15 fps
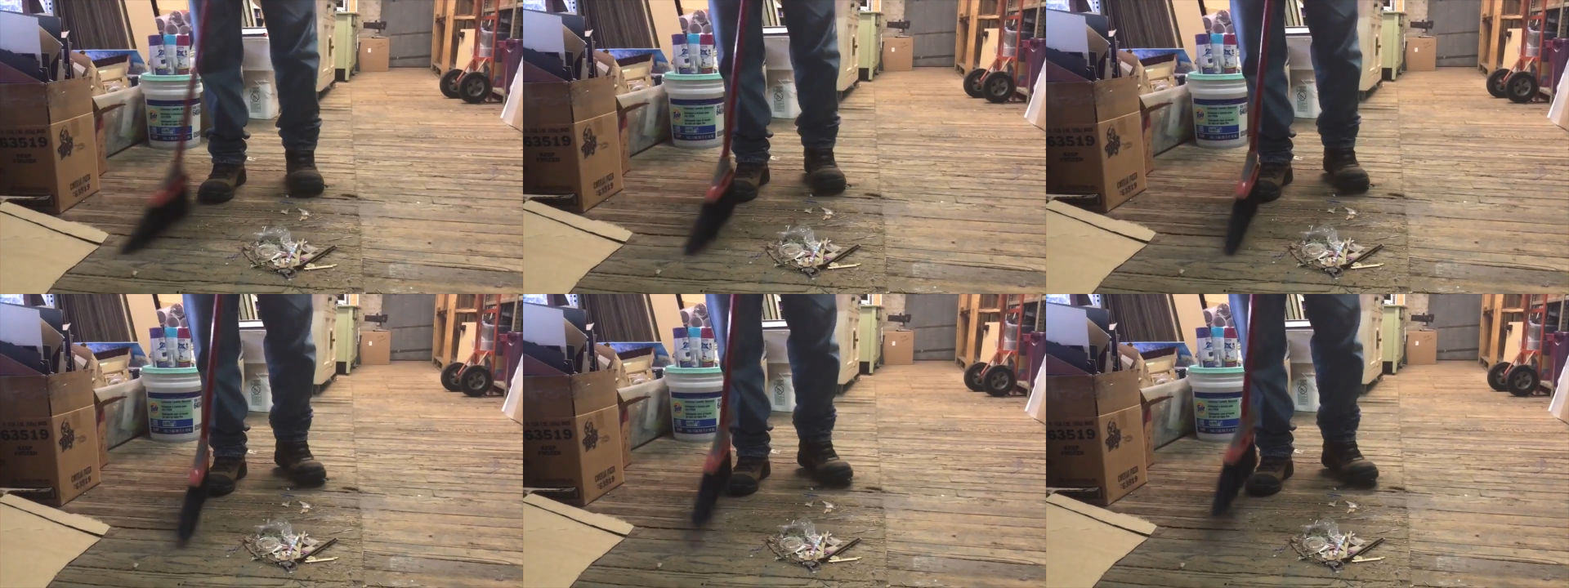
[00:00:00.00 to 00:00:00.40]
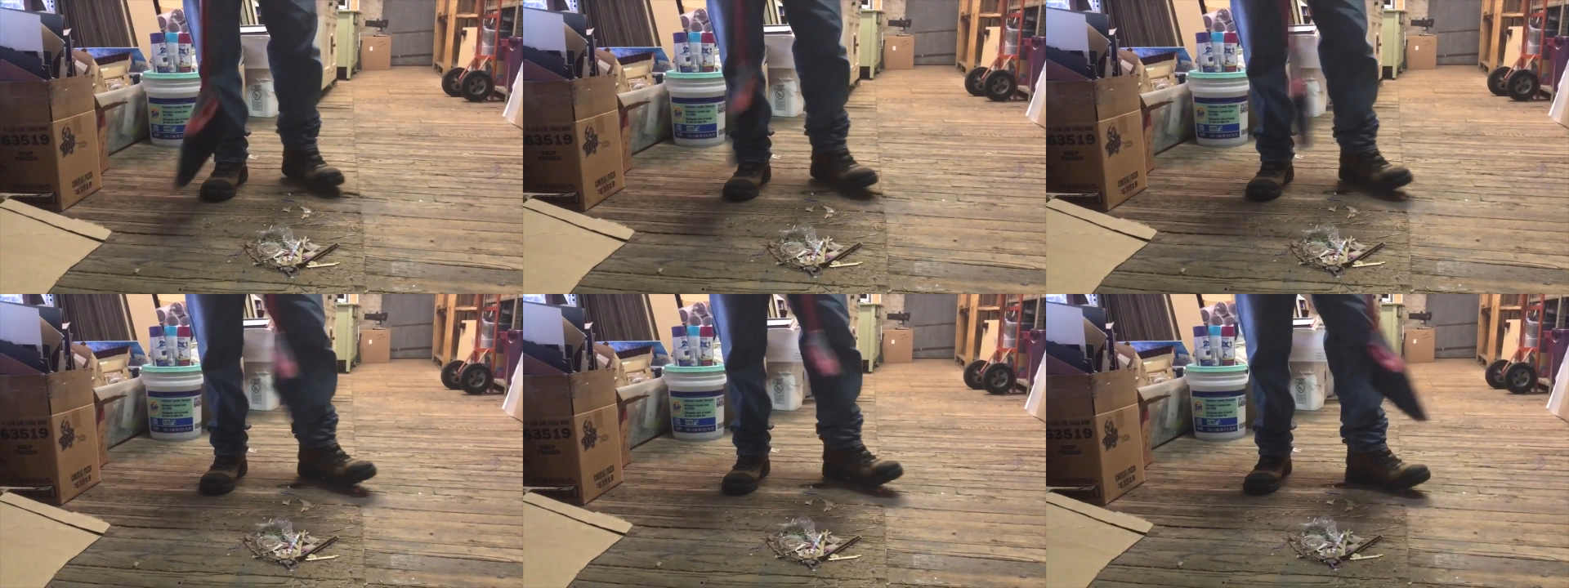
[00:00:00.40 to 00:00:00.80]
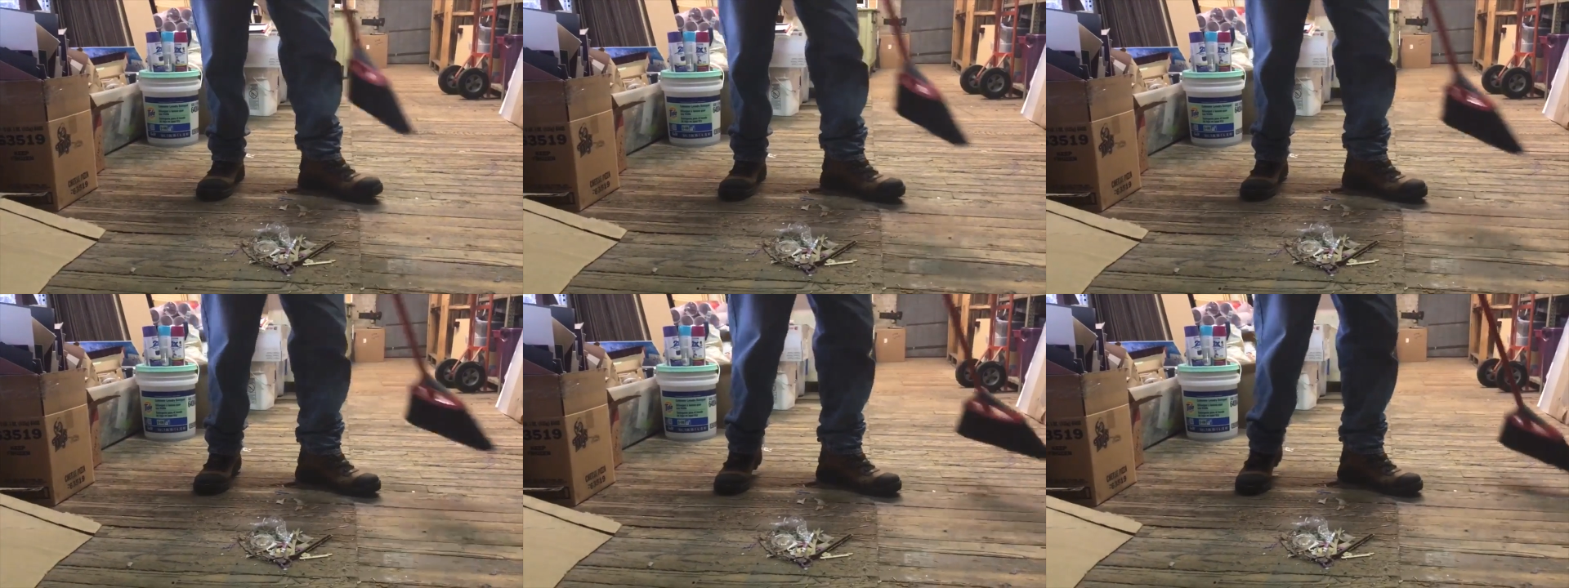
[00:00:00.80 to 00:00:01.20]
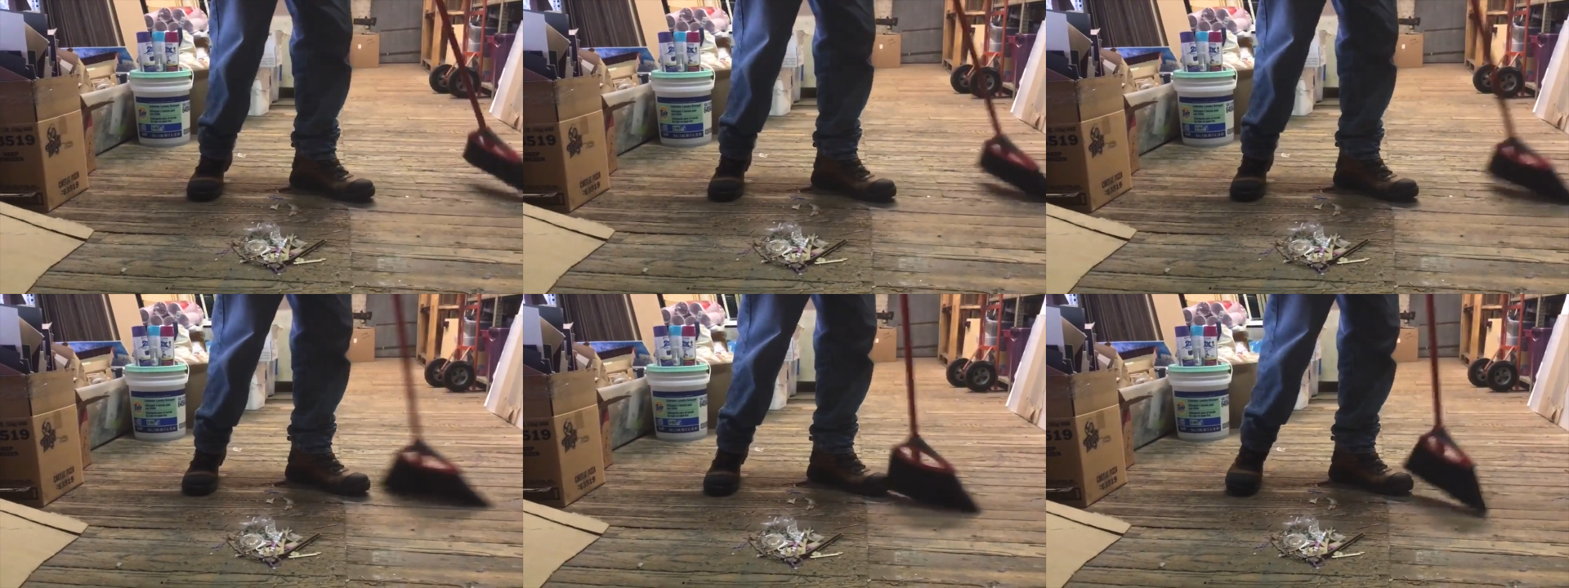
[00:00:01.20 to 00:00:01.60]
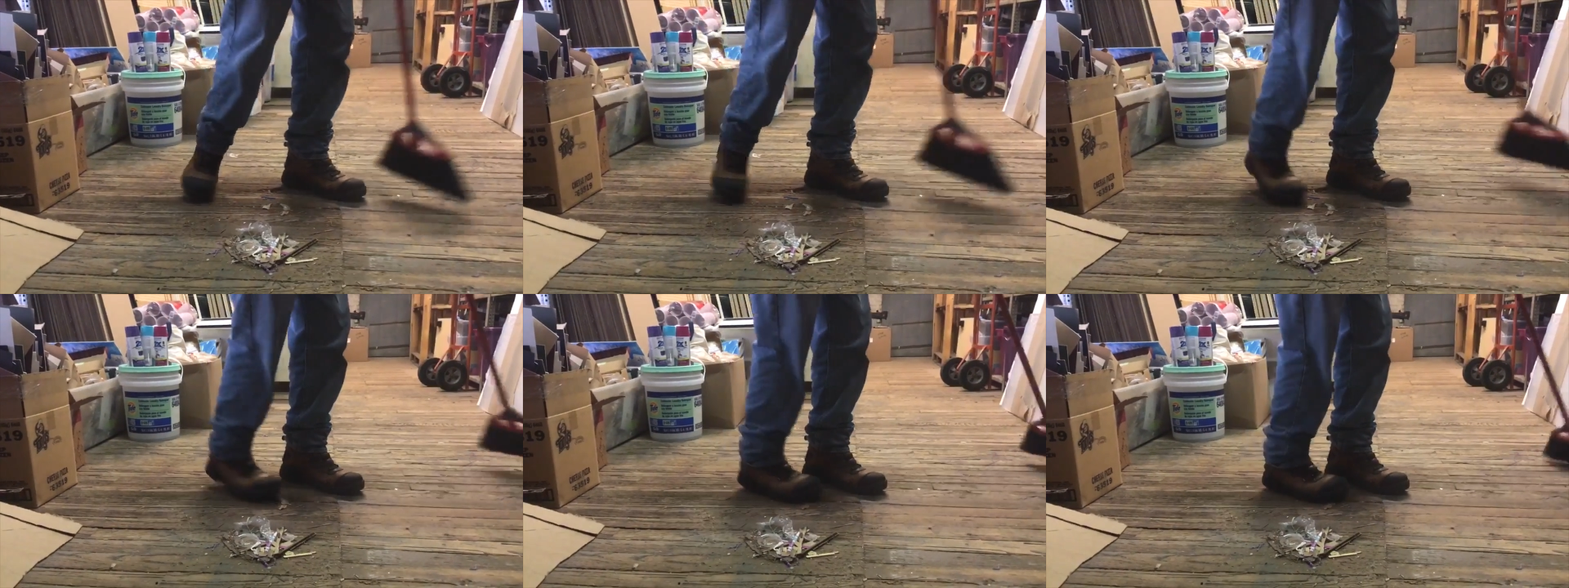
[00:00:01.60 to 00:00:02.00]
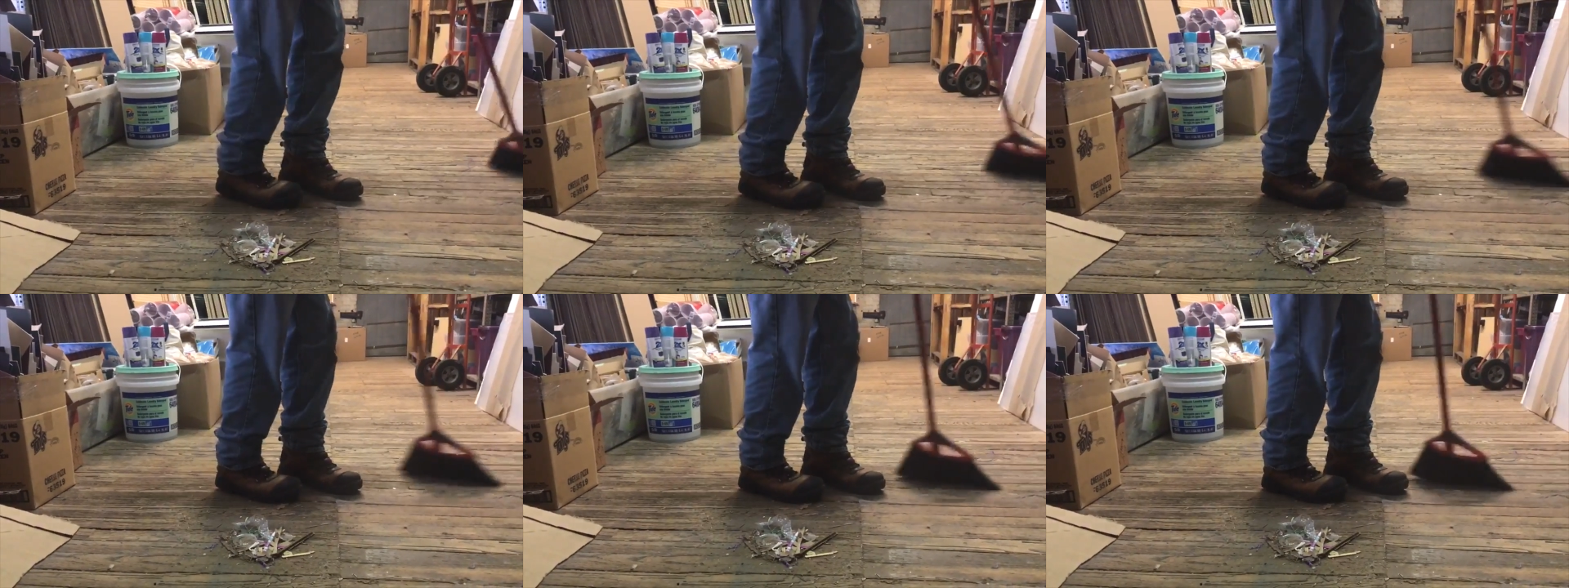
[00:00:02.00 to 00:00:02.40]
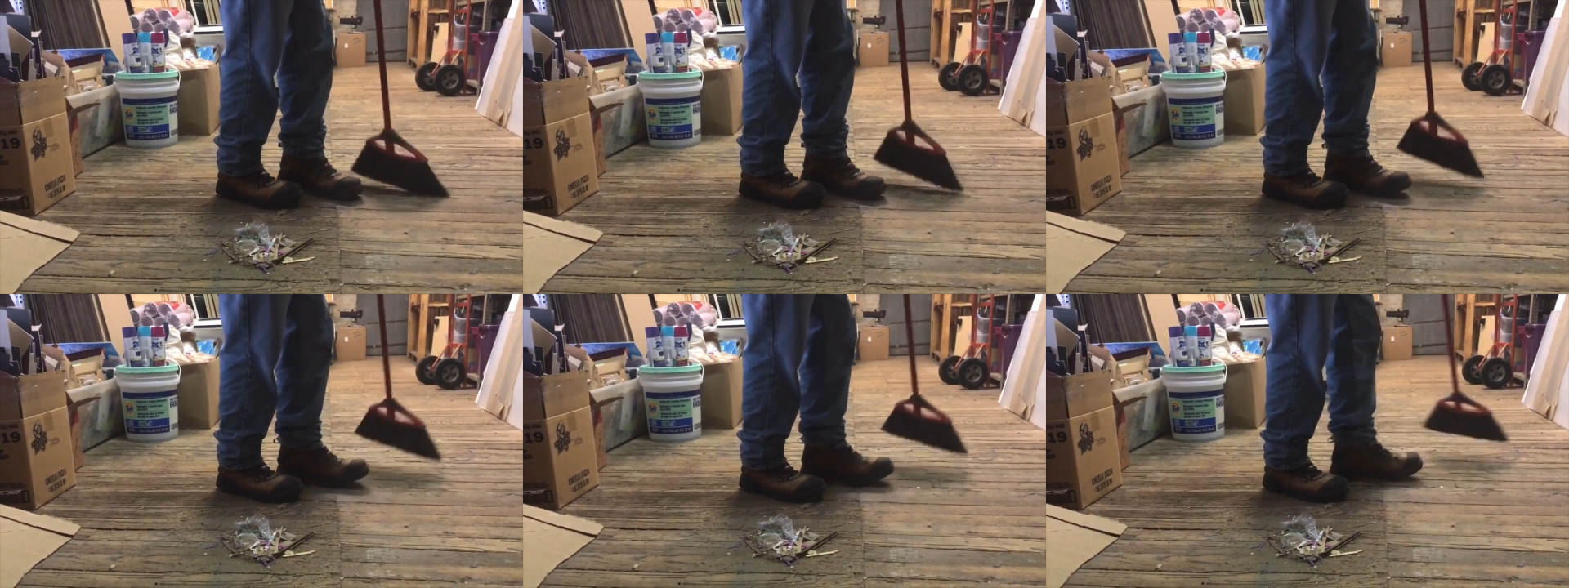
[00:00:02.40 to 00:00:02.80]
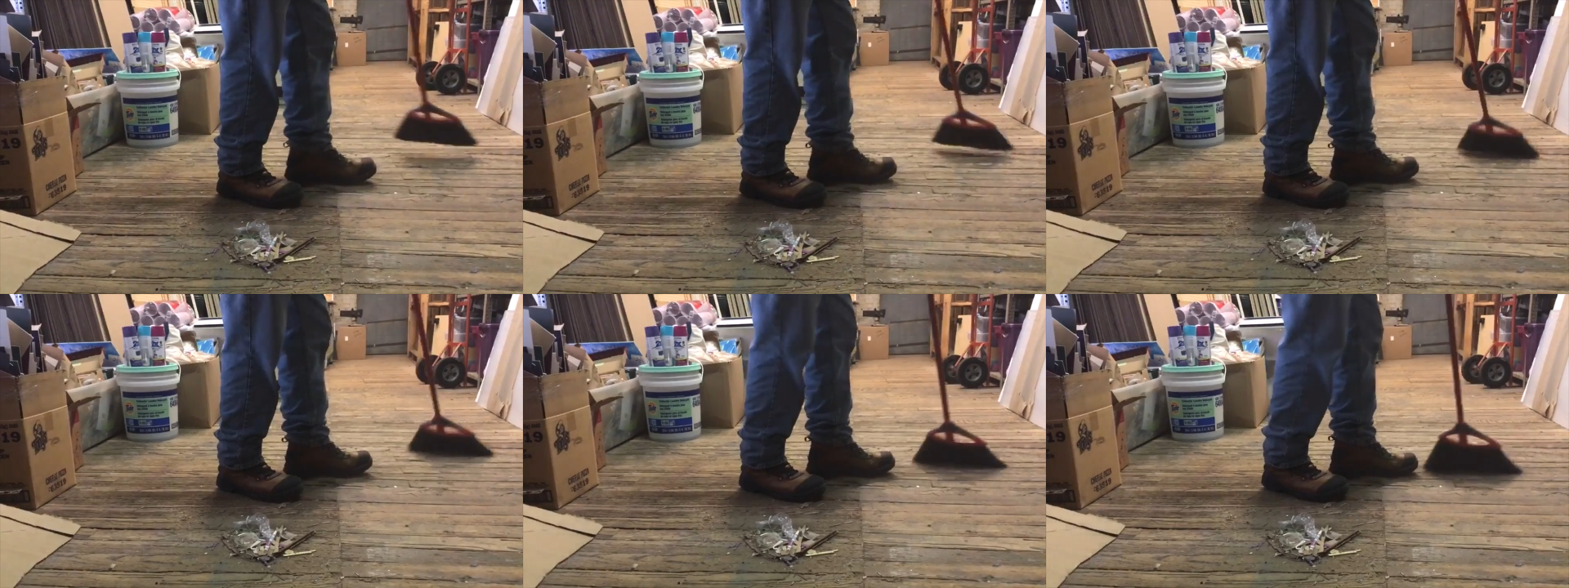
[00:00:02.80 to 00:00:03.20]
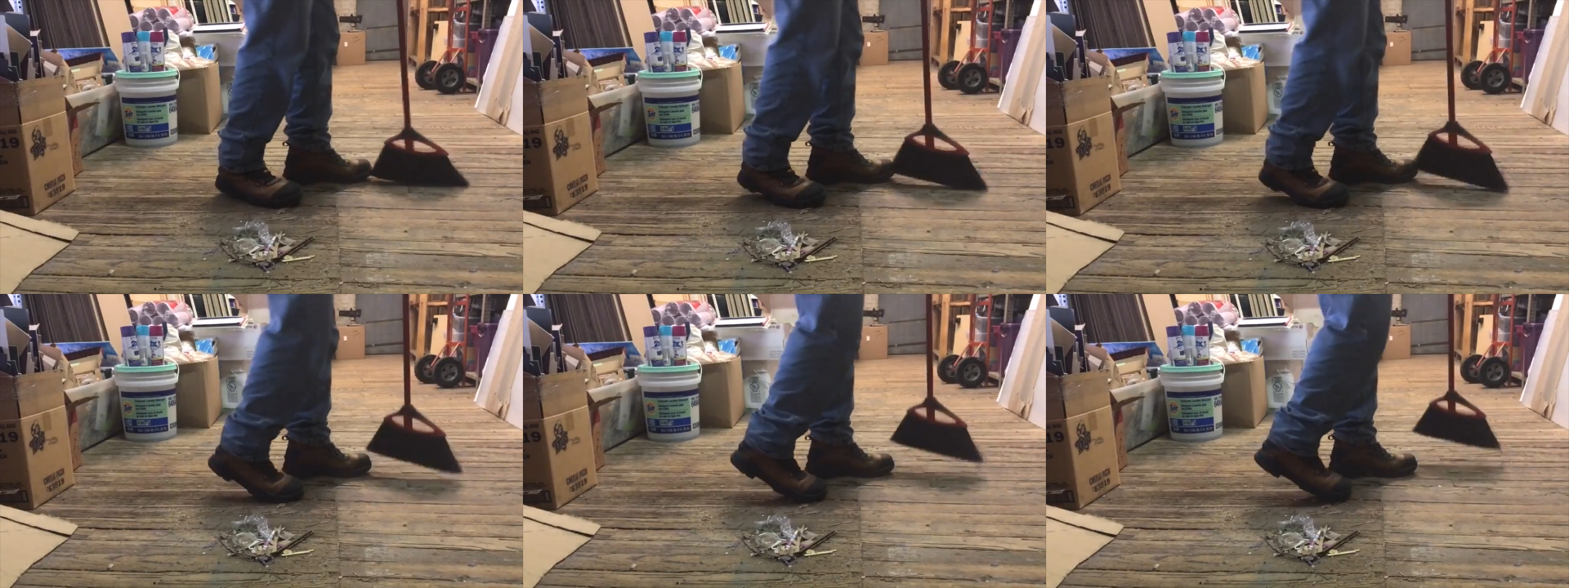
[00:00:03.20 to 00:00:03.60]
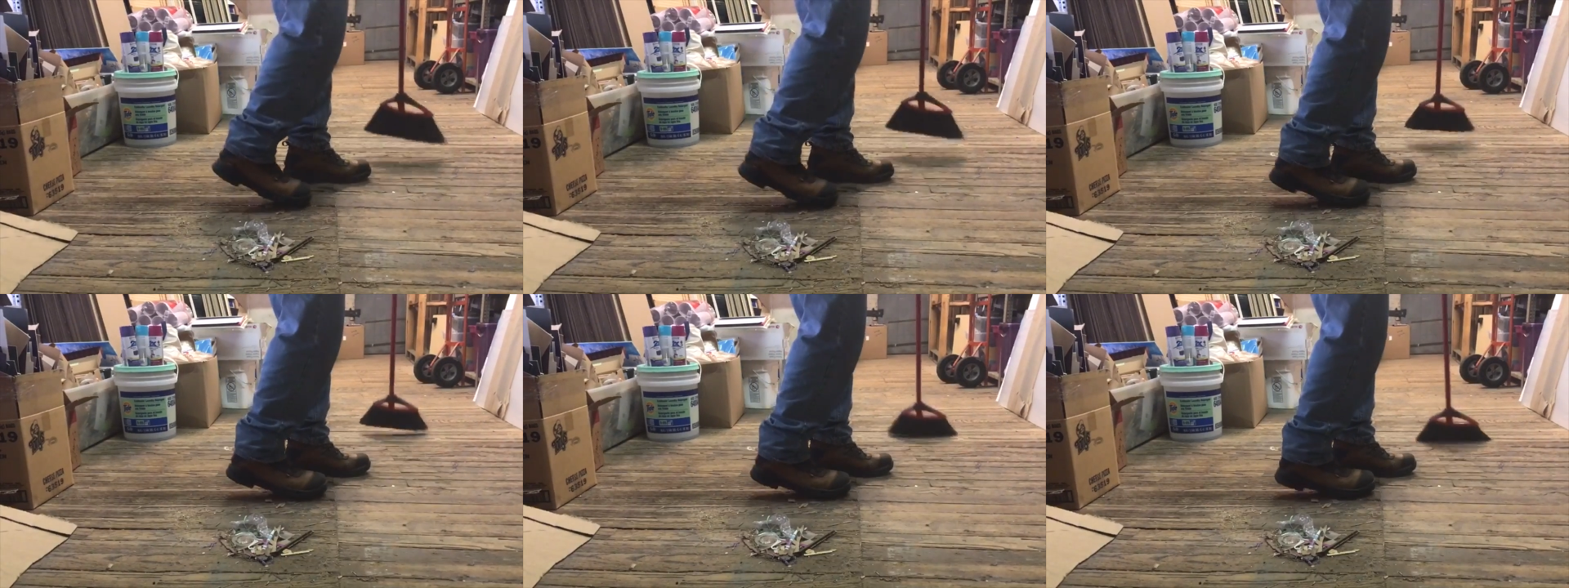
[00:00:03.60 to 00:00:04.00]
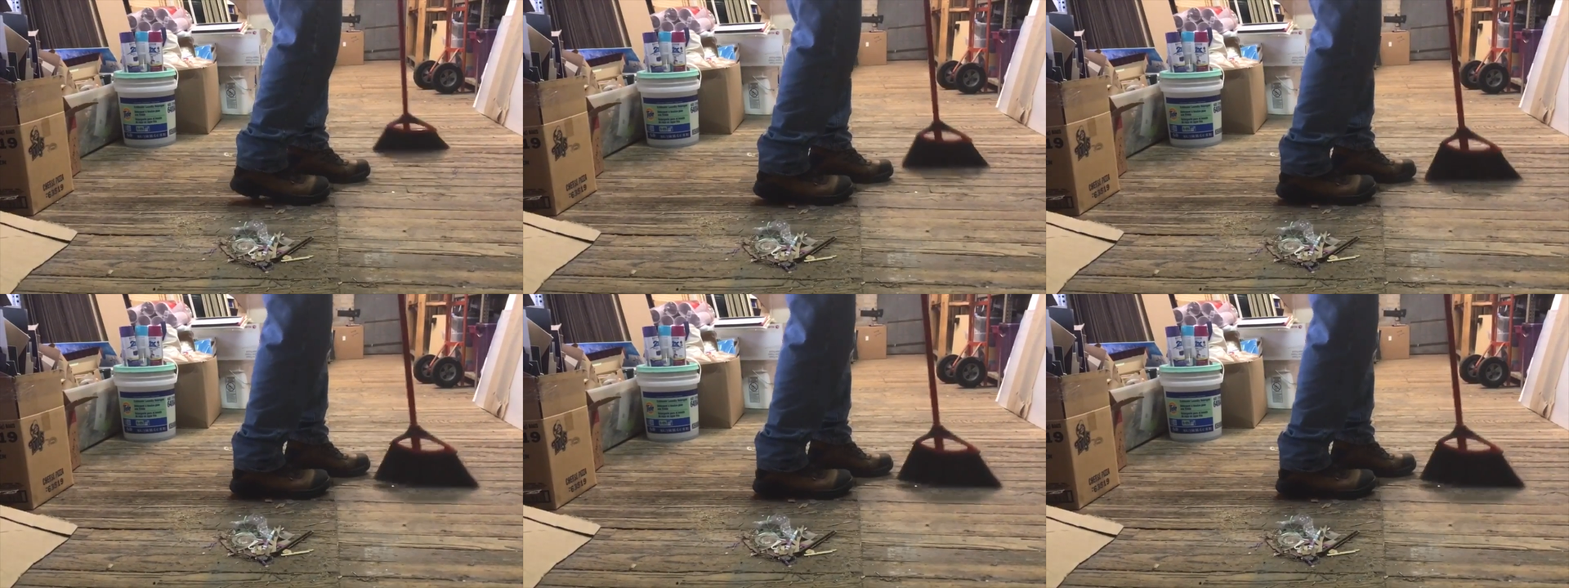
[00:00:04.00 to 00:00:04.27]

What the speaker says: (no speaker visible)